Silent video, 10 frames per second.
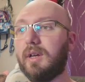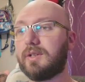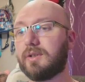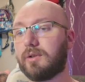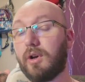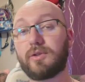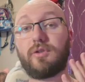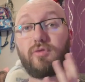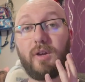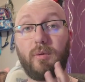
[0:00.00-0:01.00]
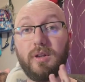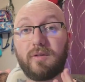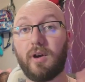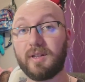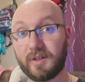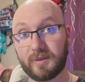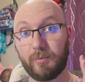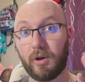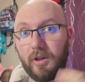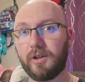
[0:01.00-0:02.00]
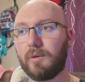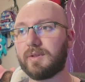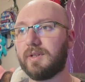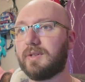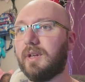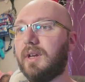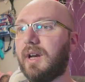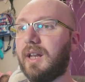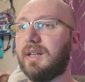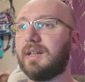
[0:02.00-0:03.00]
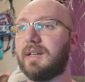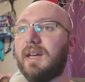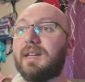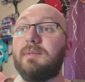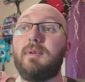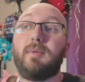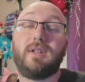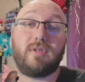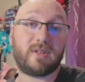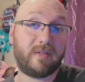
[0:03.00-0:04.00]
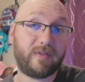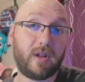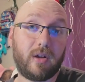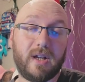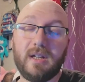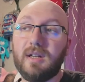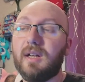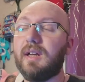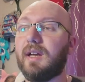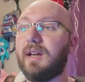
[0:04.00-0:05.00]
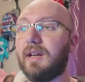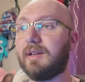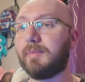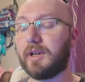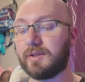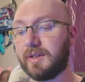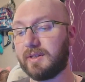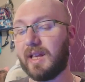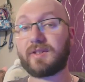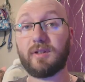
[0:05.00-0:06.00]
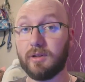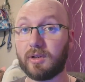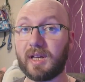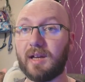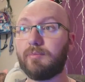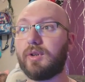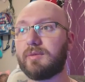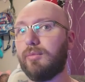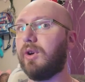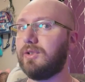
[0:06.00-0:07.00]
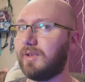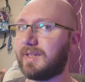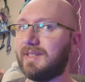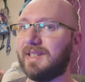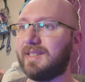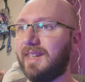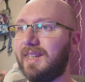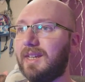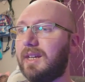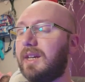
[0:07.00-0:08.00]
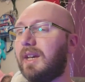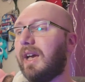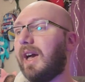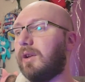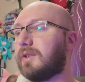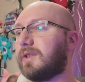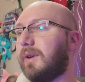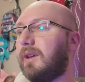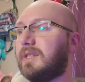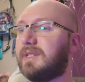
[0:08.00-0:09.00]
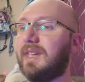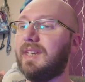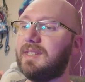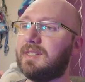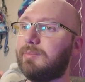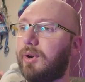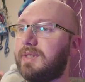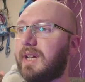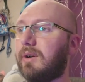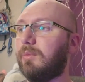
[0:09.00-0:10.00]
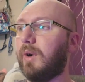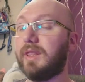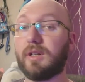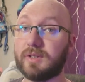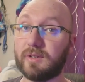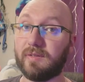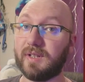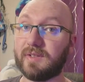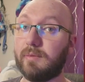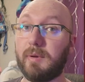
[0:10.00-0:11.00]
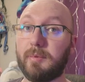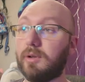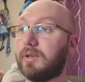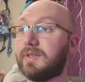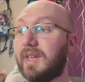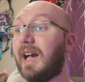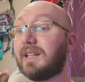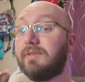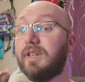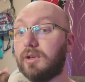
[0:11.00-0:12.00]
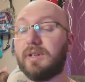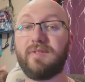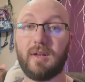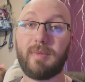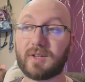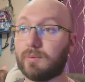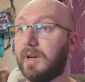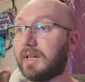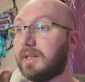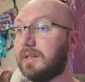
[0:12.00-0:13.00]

So concentrate what you've got into smaller doses and keep people interested for longer, because there's less to look at, but it's more interesting to see. And also it's easier to point out where the good stuff is for people, because they're actively looking for your best work.